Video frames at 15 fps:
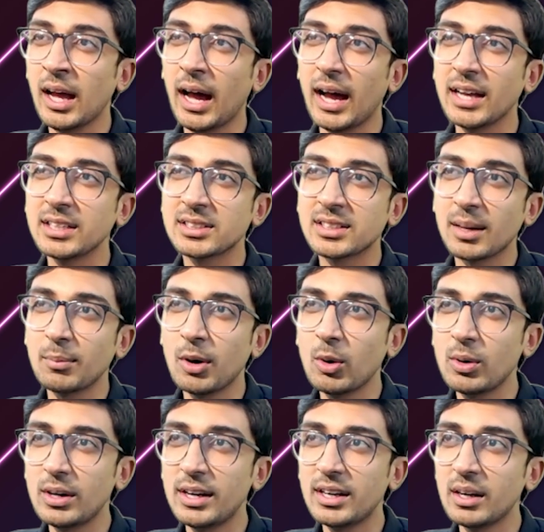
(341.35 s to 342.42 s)
I somehow
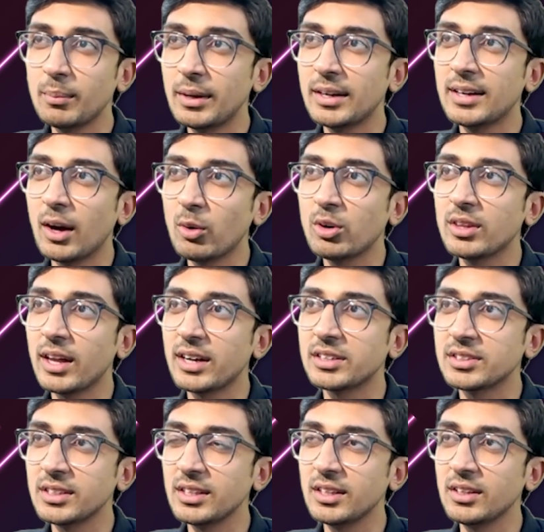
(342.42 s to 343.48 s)
little bit doubt that,
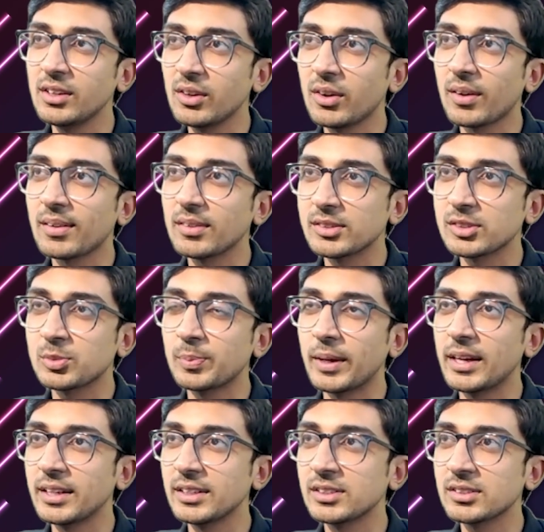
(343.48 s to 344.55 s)
seeing your
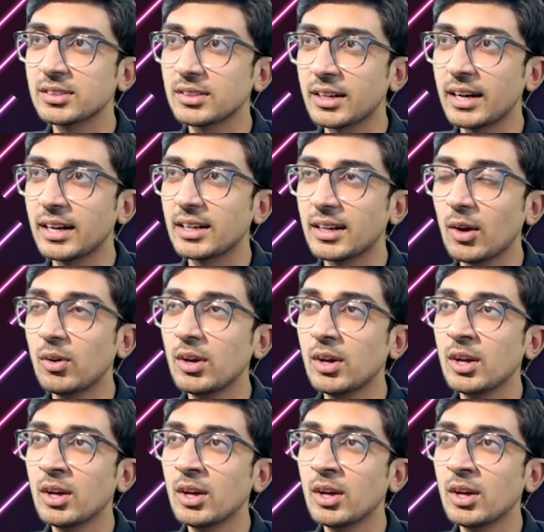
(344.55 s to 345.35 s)
spellings right now.